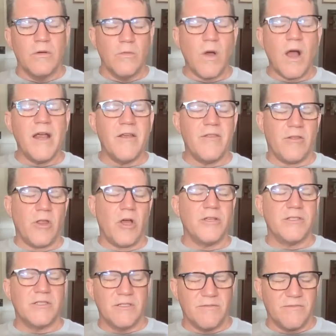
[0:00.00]
why are the
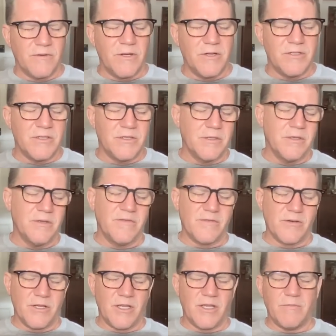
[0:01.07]
laws different
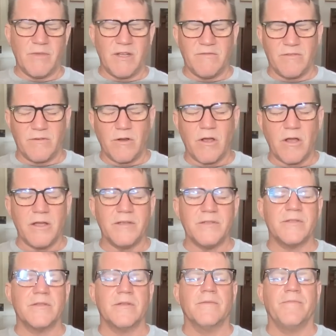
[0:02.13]
for him and for
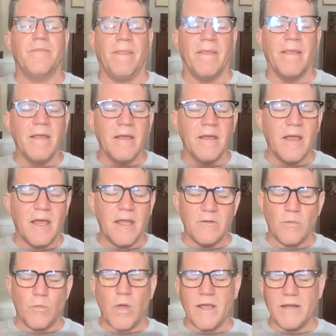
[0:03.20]
us?
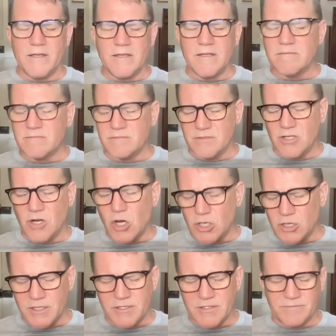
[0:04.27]
And why didn't
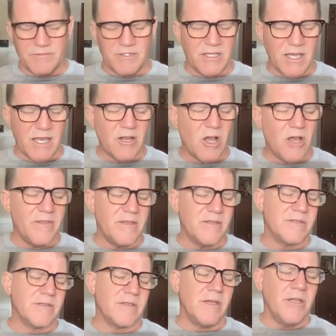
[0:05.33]
Garland get on
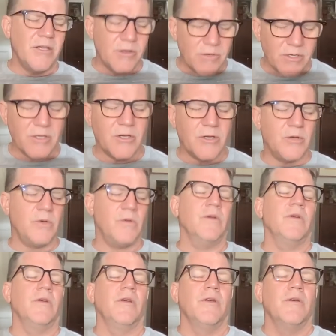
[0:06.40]
this a year ago,
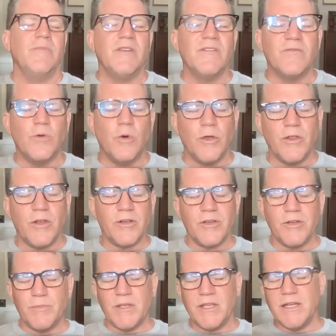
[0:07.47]
before there
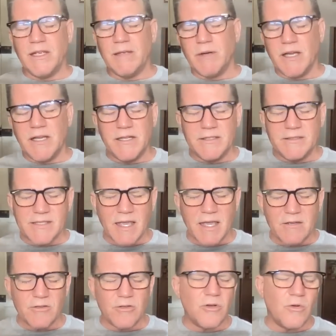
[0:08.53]
could be any Biden
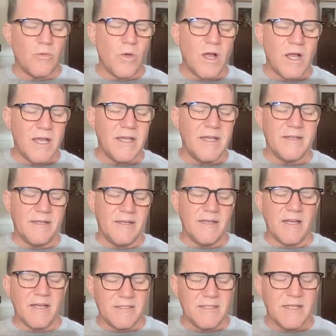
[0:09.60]
scandal? Why did he
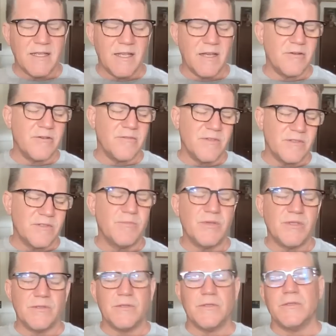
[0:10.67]
not take care of this
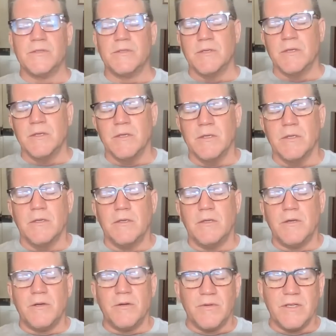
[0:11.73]
business?
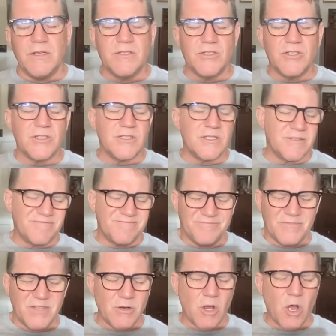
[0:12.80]
It's
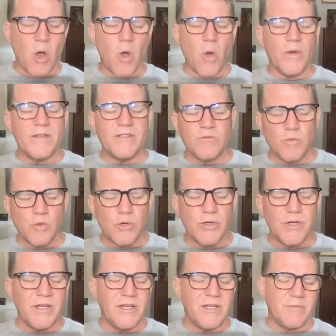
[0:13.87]
just, they're always
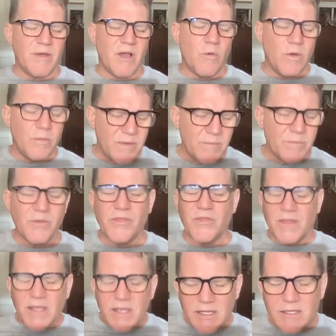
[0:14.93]
worried about what people
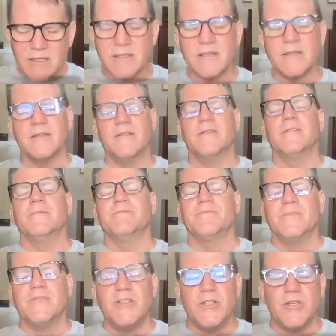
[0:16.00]
think.
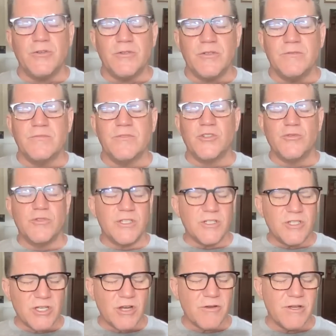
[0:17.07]
The
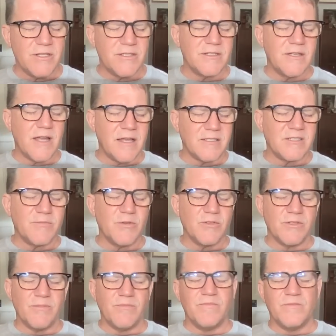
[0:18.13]
judiciary is not
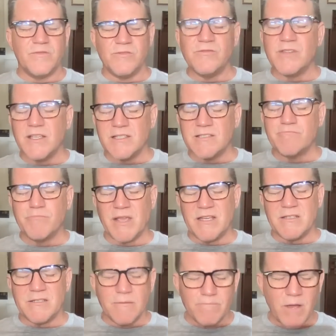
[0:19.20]
supposed to do things
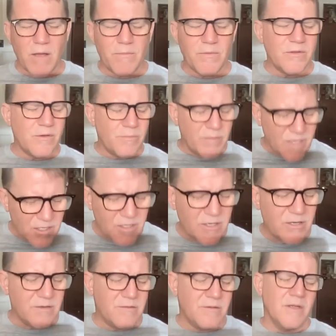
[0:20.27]
based on popular opinion,
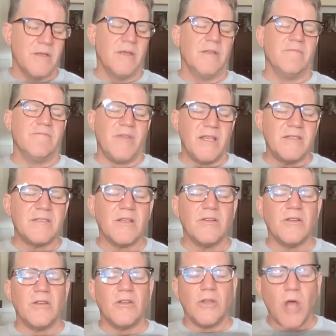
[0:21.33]
based
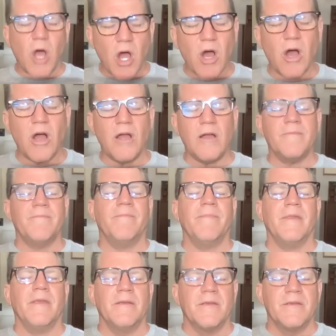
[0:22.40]
on the law.
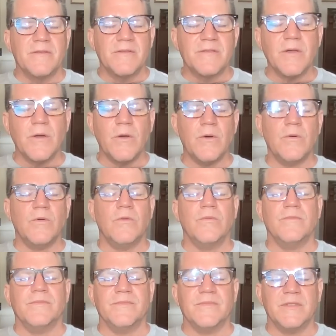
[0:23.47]

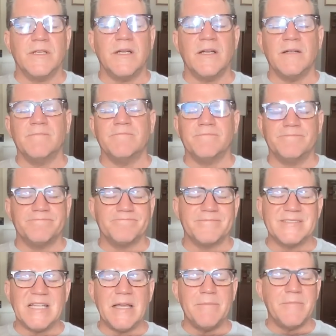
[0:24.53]
So I'm
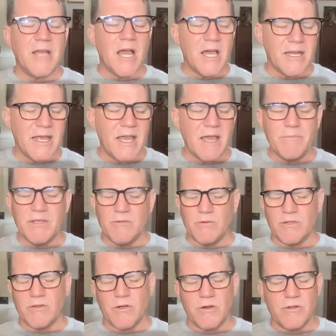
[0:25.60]
not happy
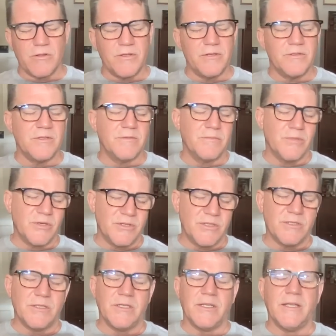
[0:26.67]
with Garland
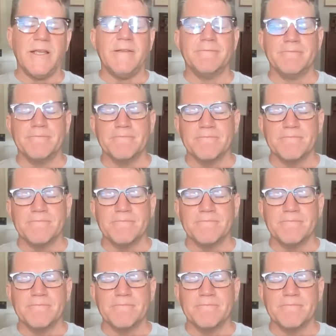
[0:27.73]
personally.